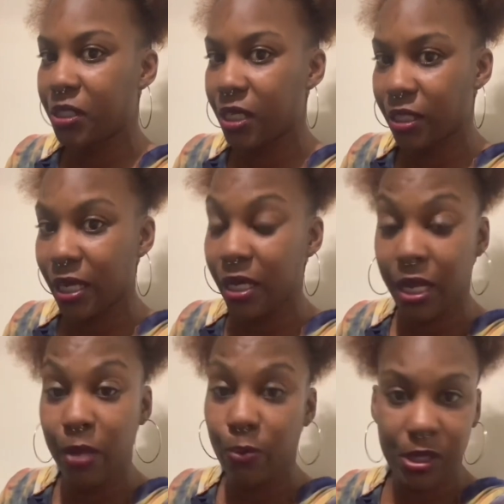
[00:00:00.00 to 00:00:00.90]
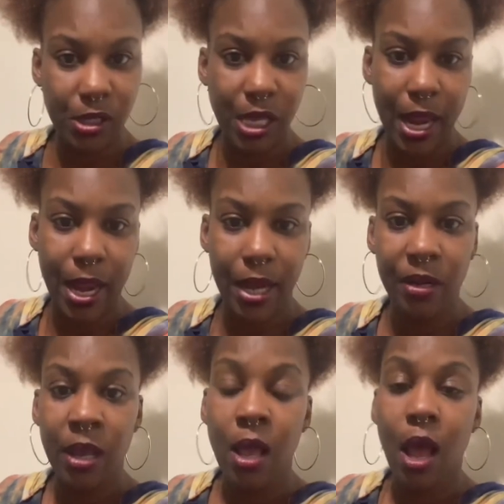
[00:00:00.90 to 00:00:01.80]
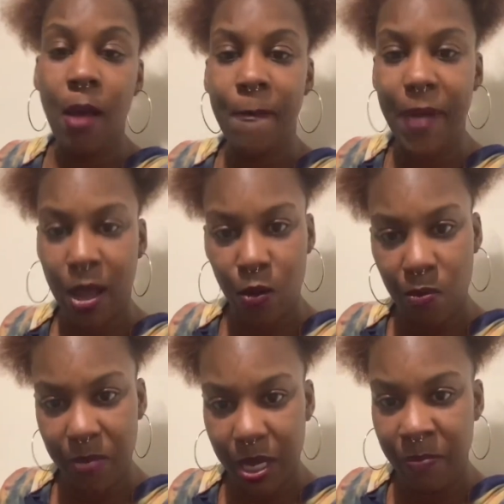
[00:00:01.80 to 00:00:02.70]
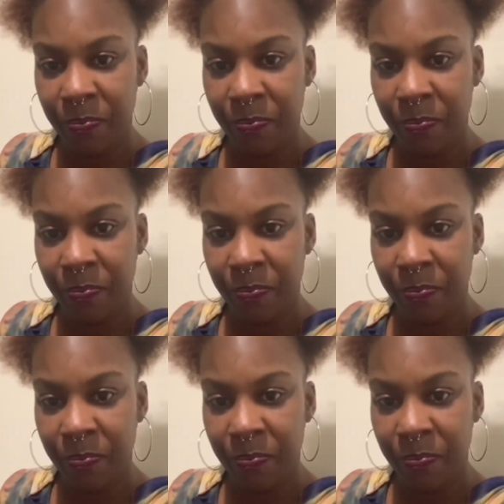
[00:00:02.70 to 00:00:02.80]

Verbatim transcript: those readers that are on TikTok,